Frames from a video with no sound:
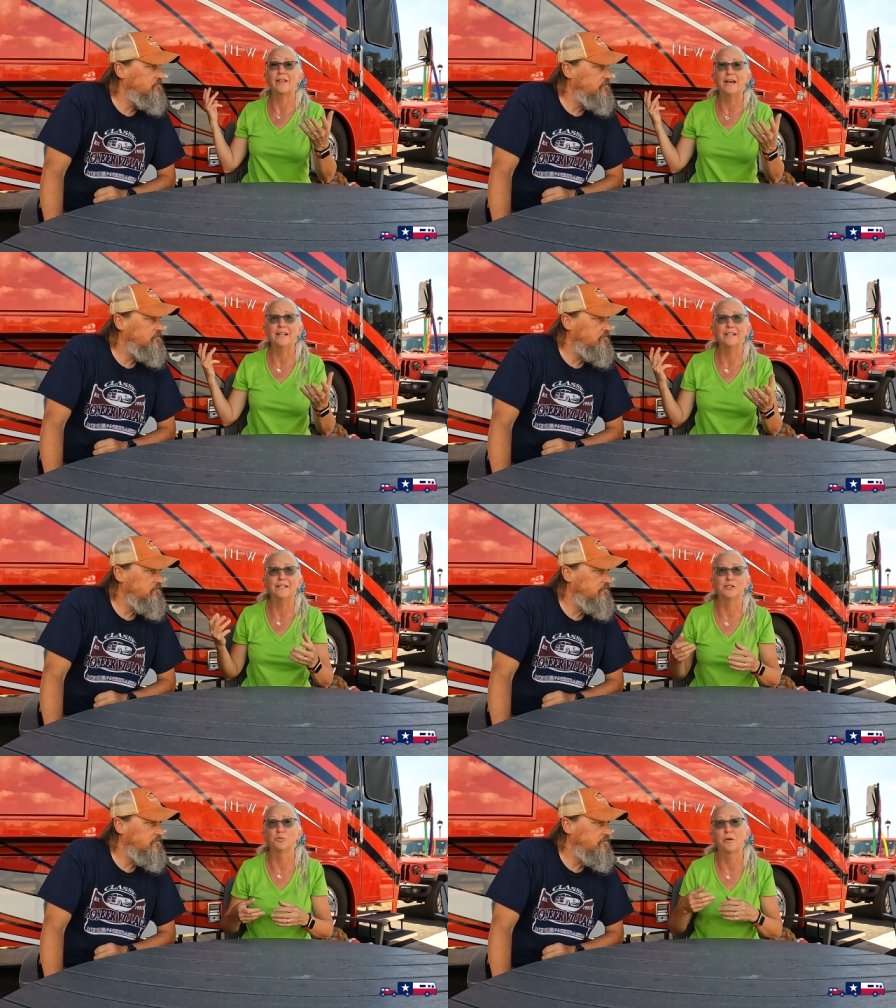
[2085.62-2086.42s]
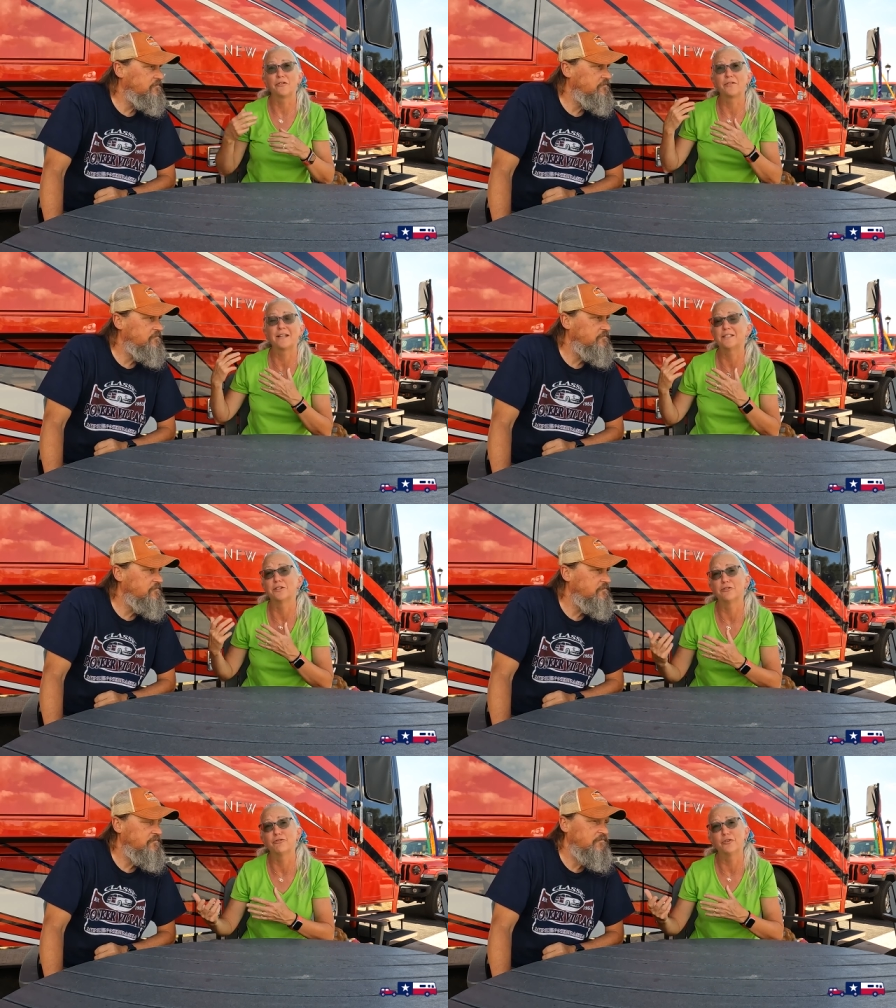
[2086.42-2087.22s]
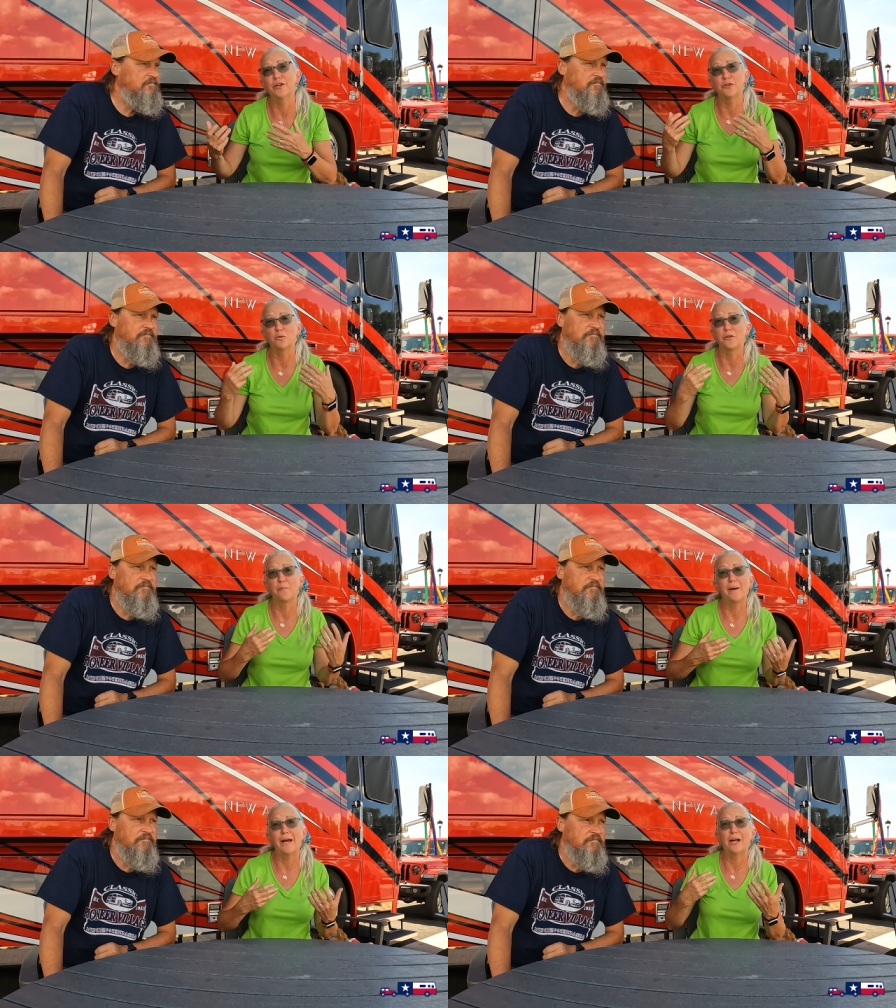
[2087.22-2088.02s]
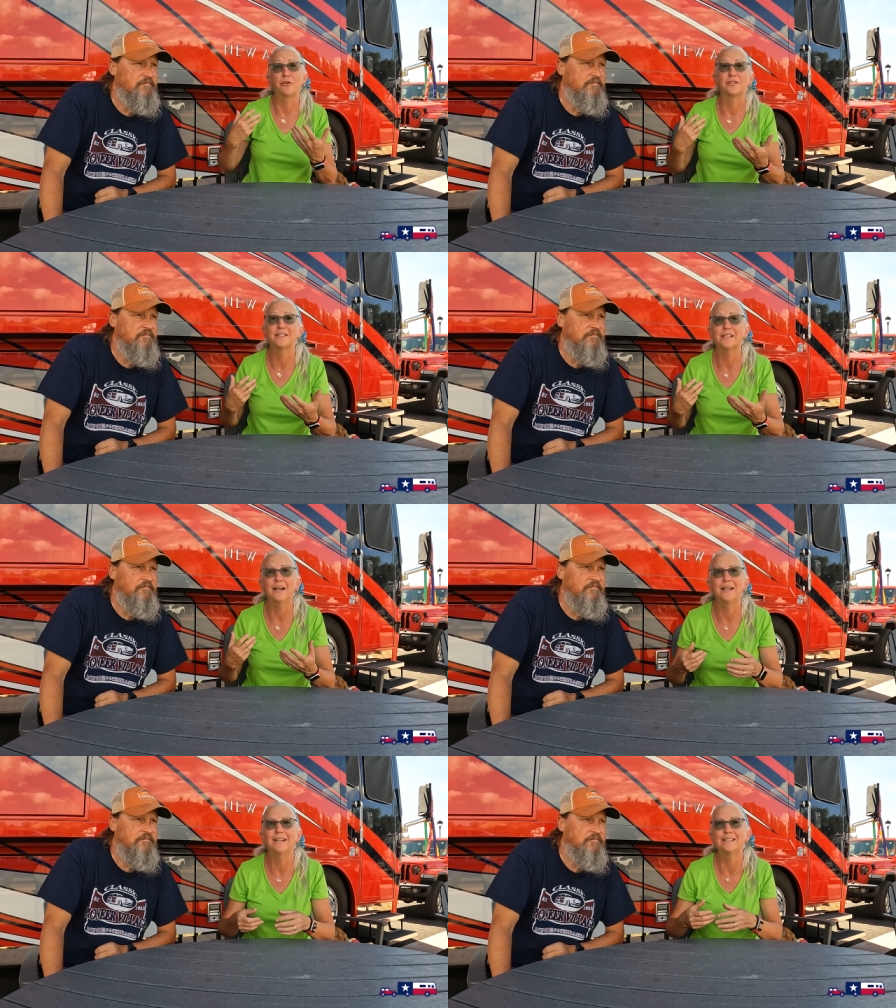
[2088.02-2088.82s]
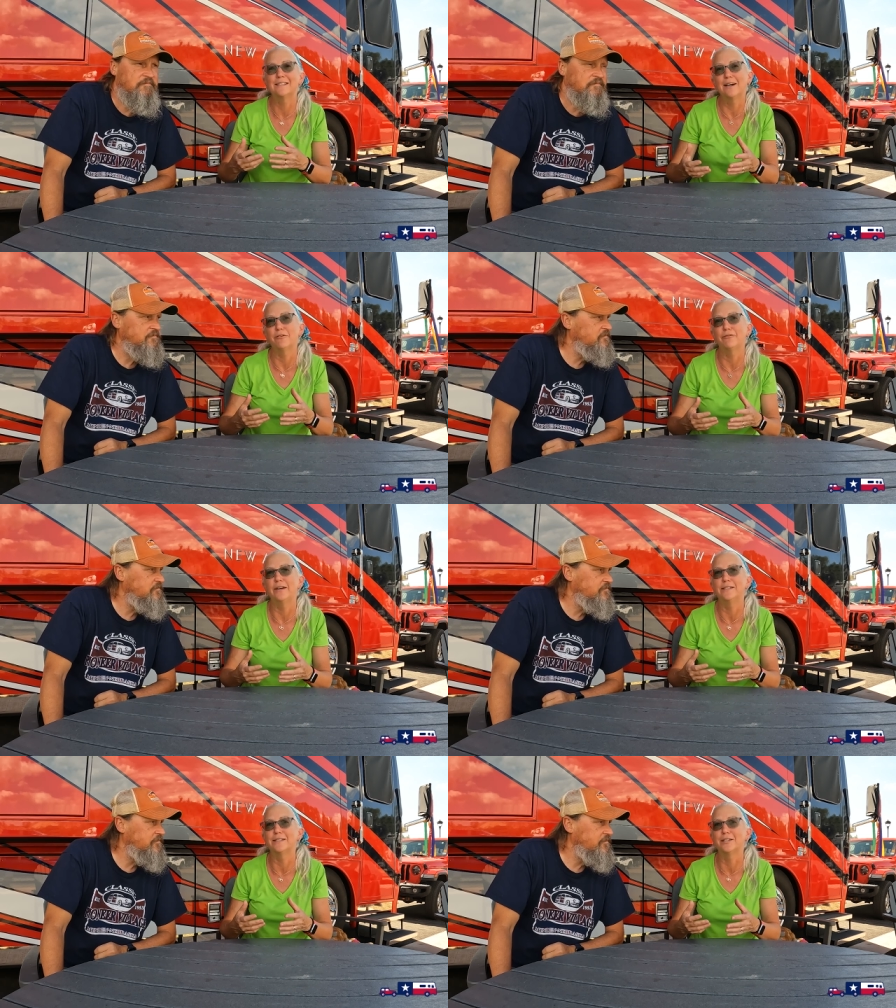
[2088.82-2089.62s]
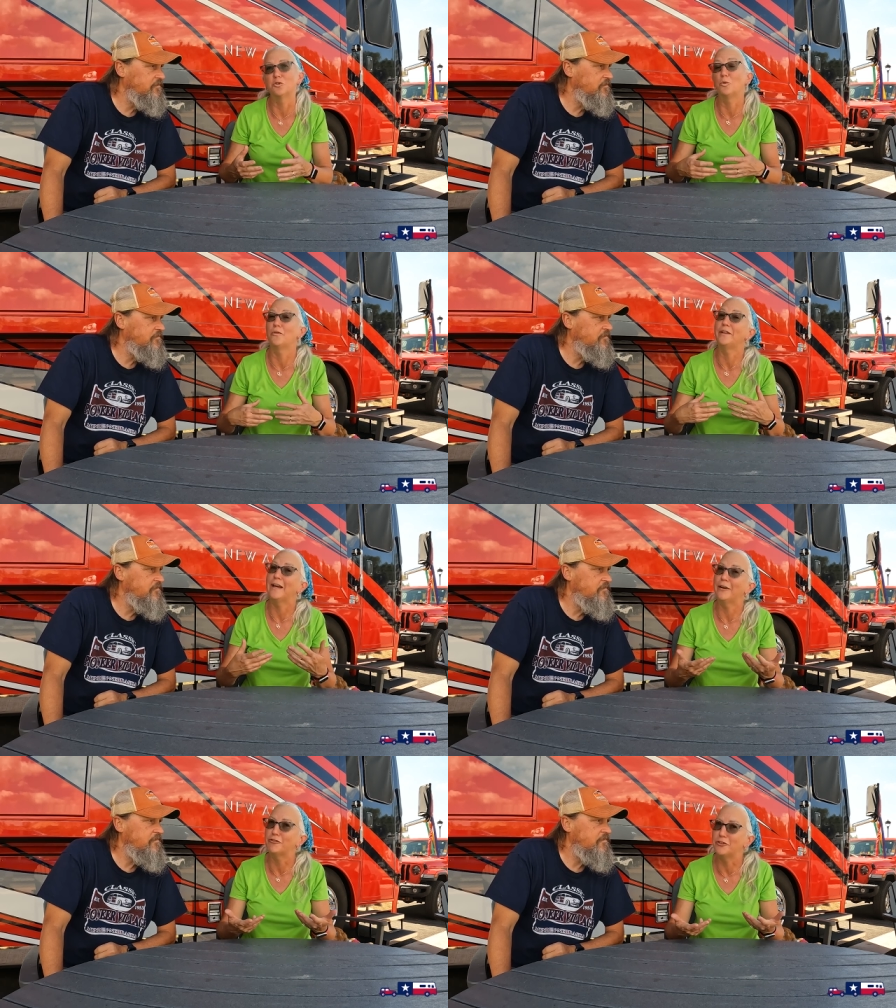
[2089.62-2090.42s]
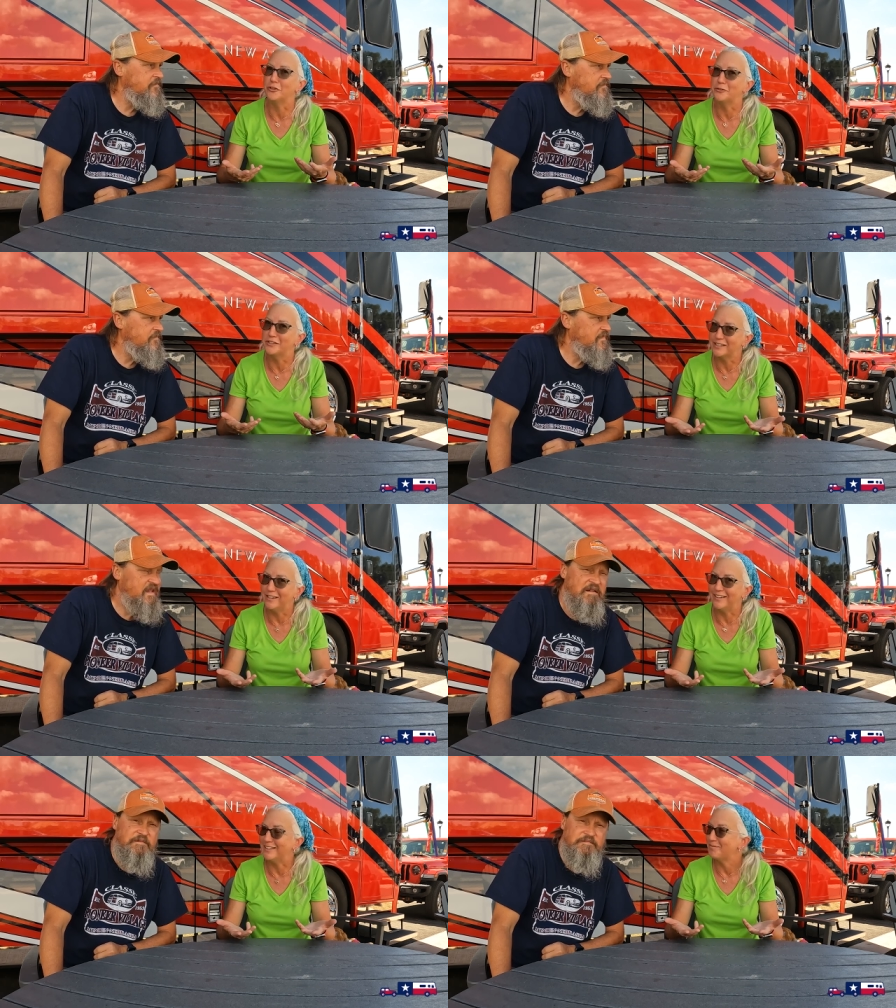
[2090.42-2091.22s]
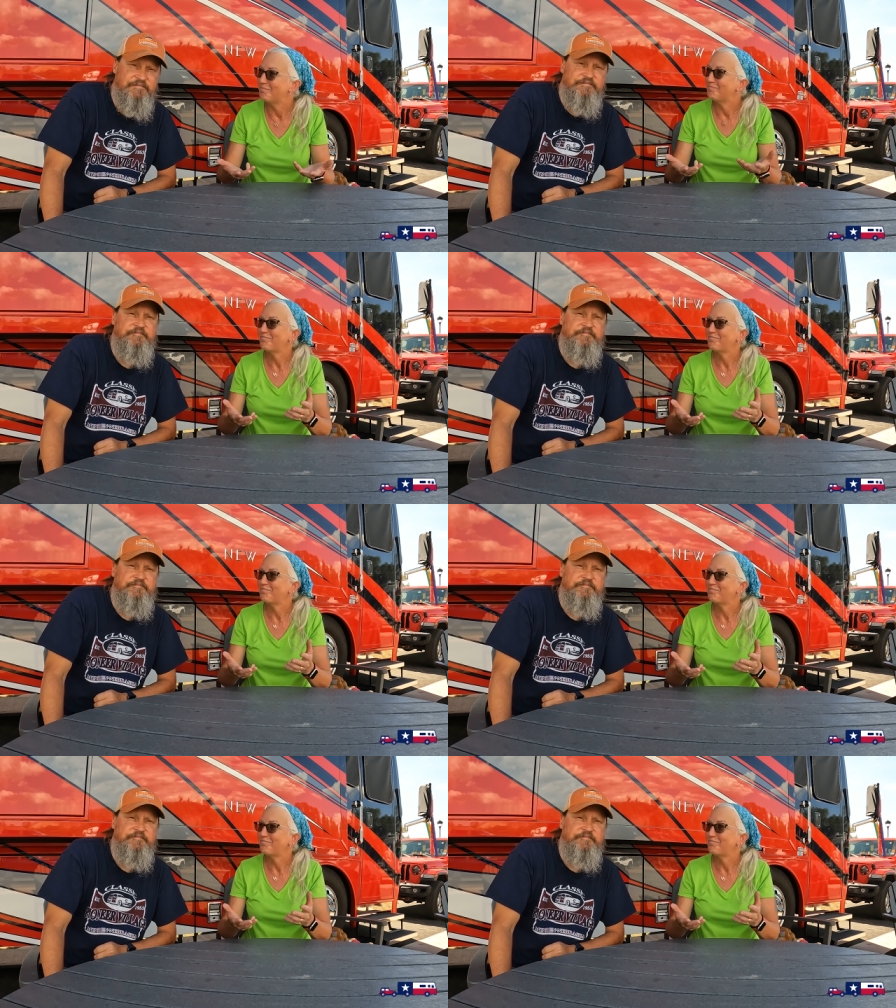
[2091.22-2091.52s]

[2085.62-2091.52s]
that is, whether that's in the front or the back or the side, is not facing toward the afternoon sun.